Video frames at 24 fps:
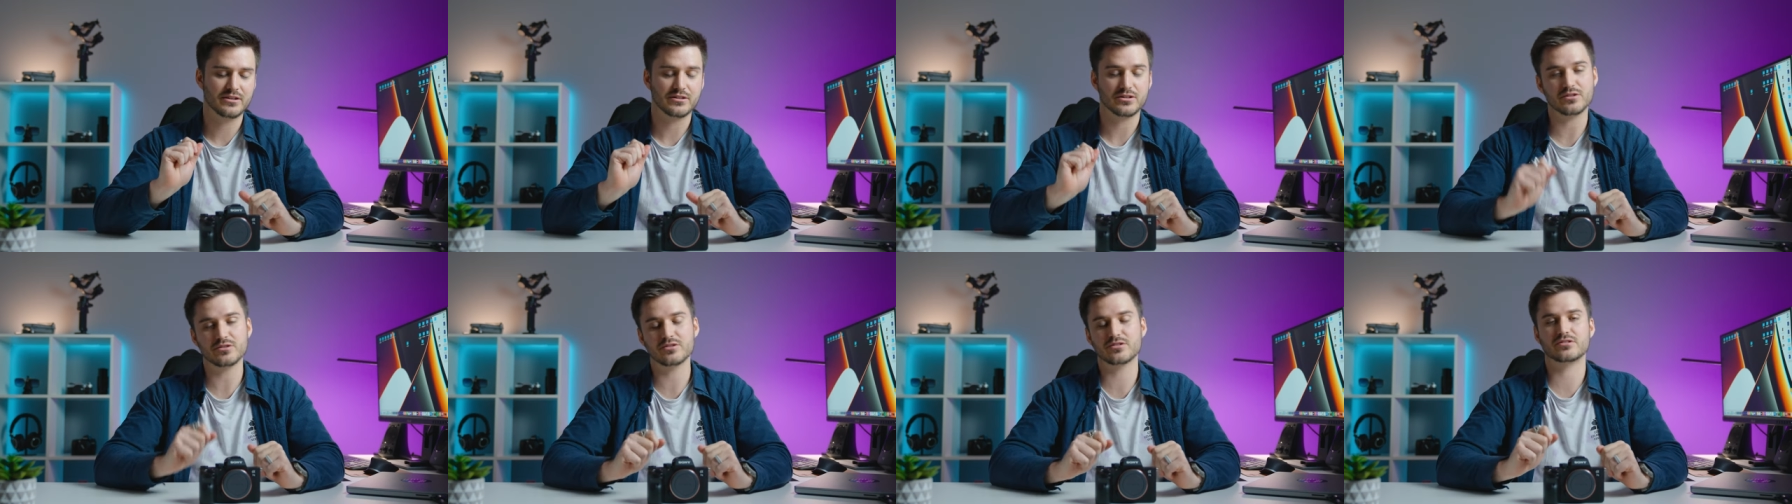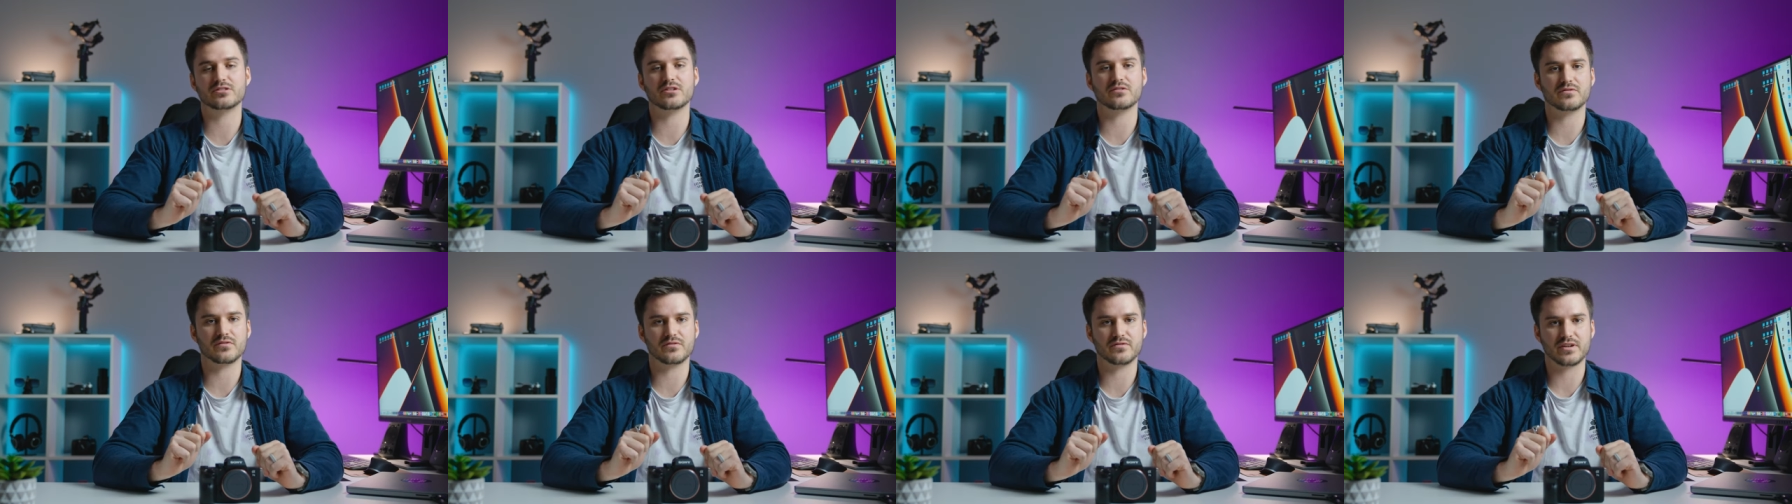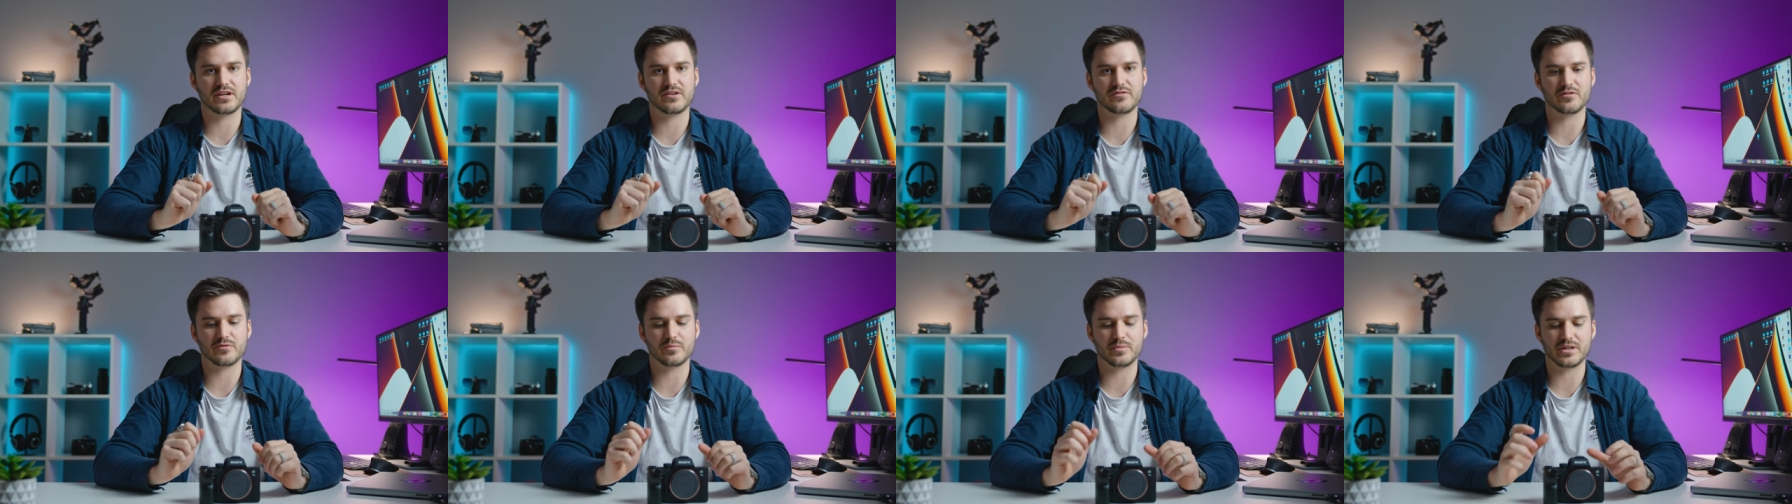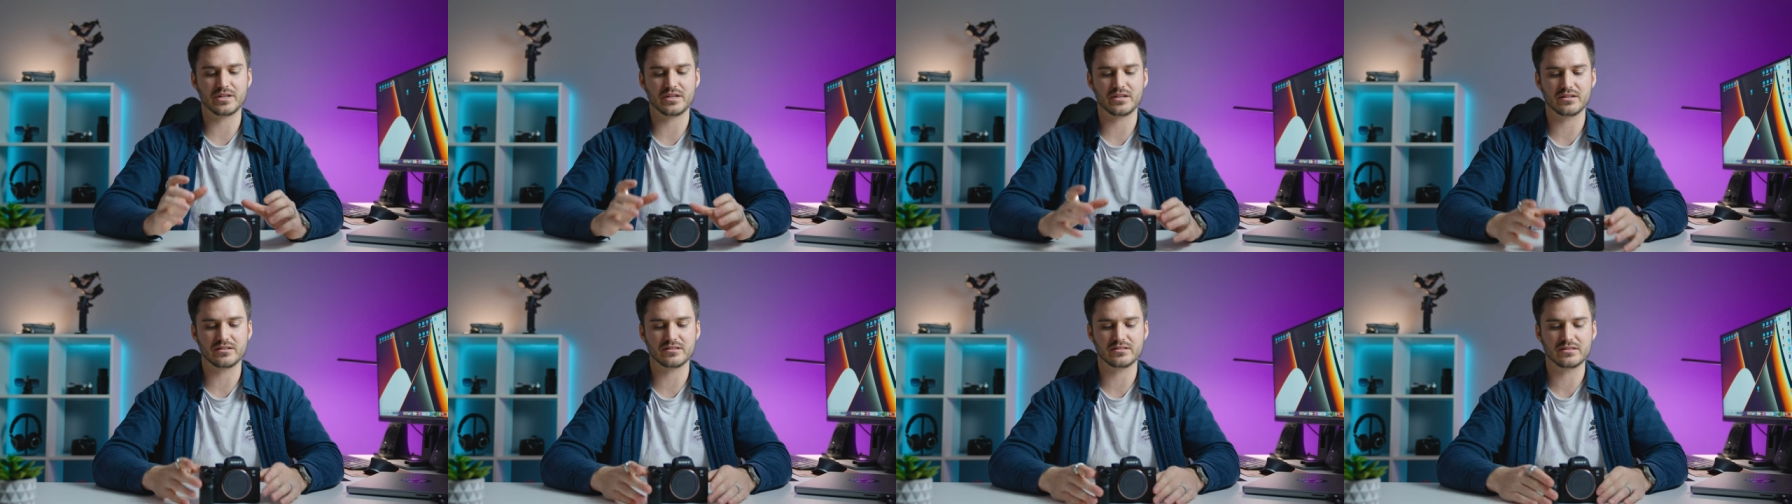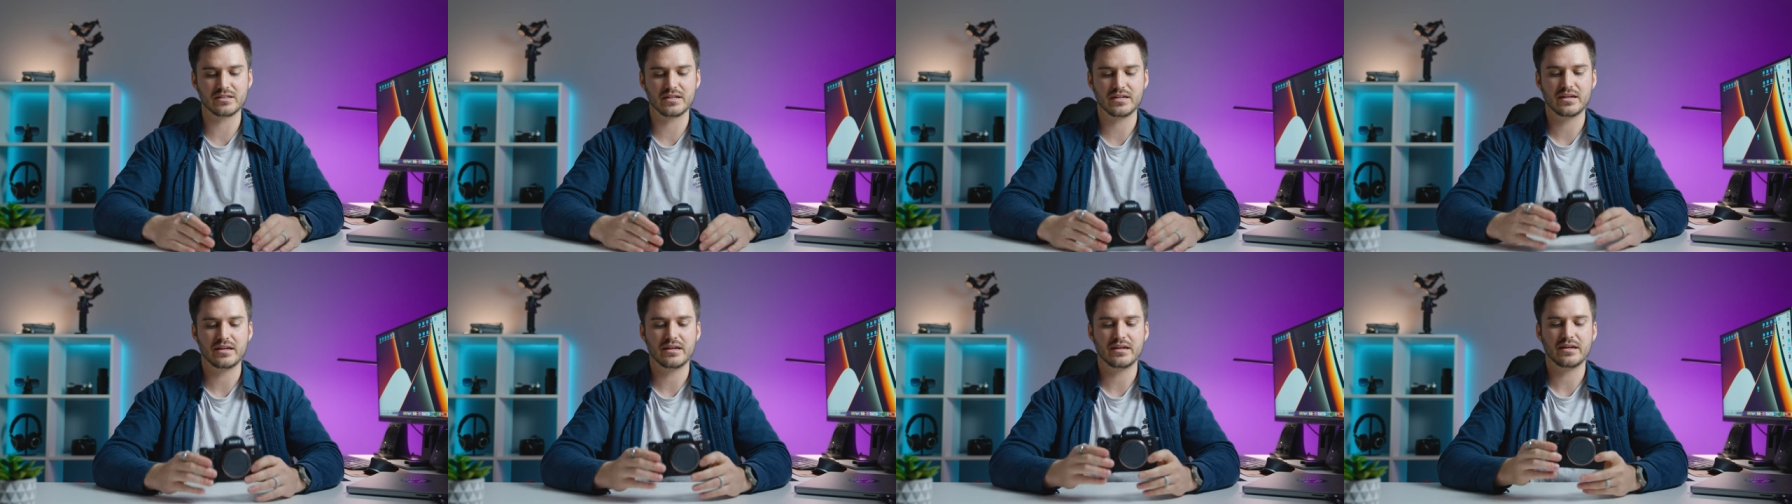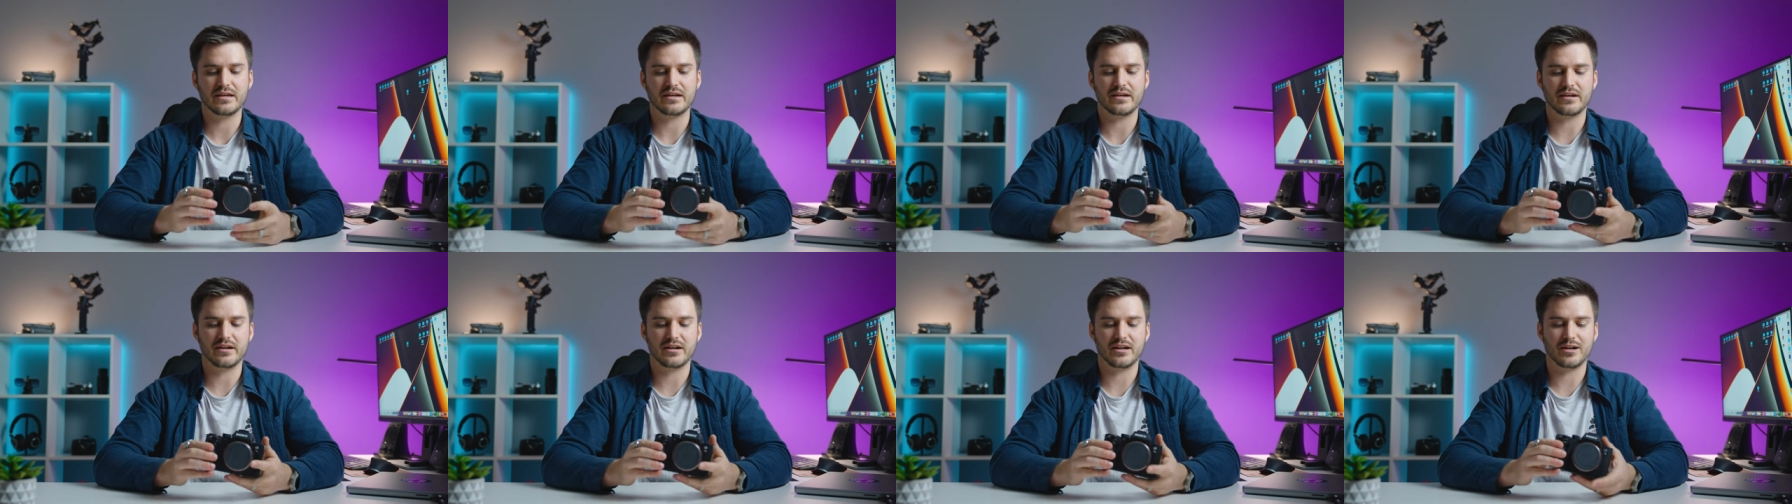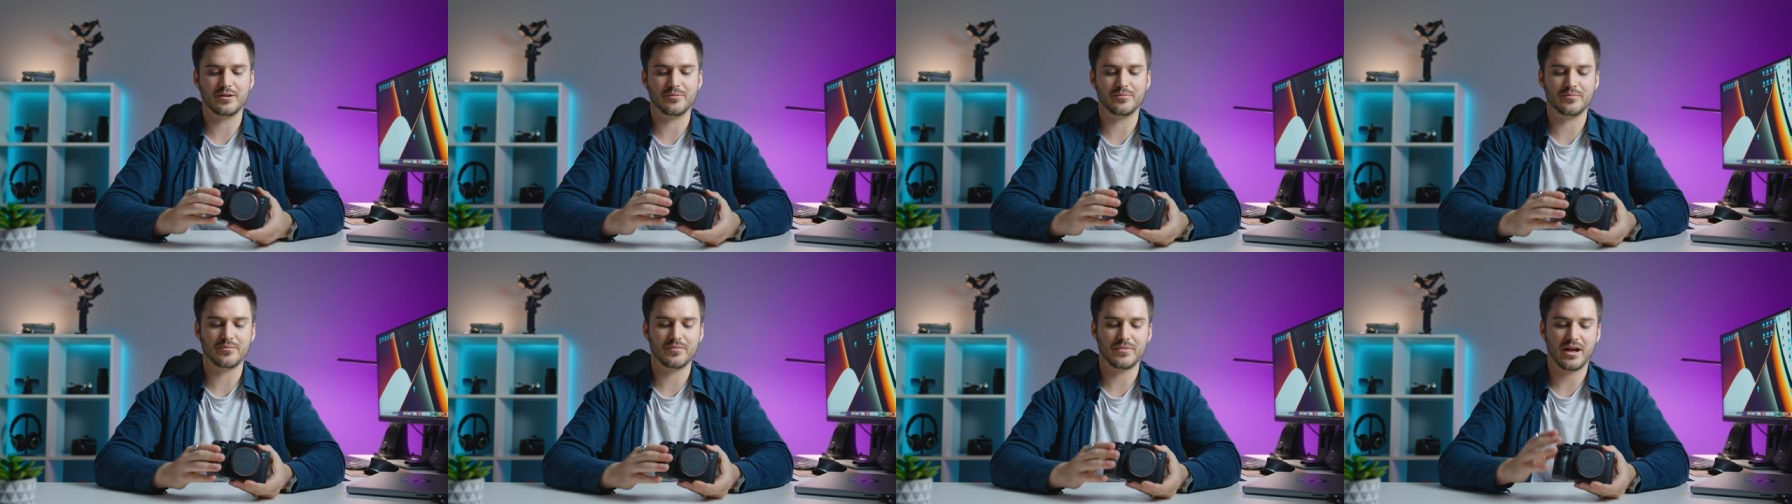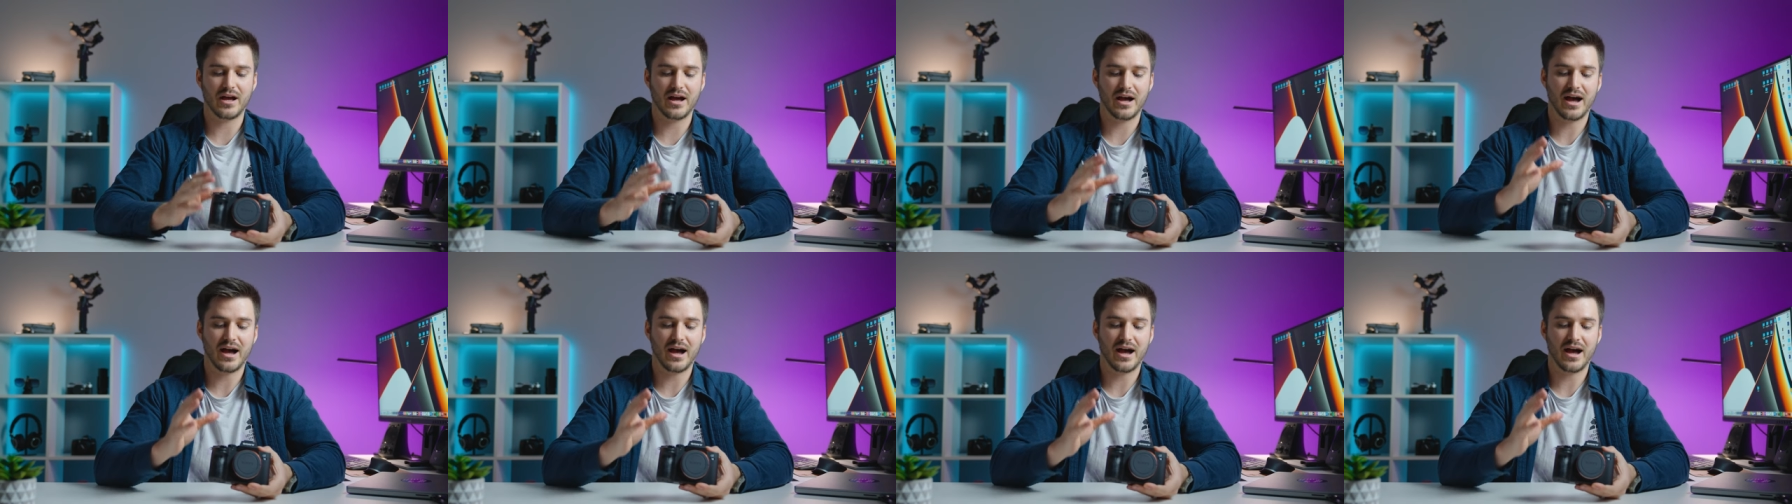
Do yourself a favor because um,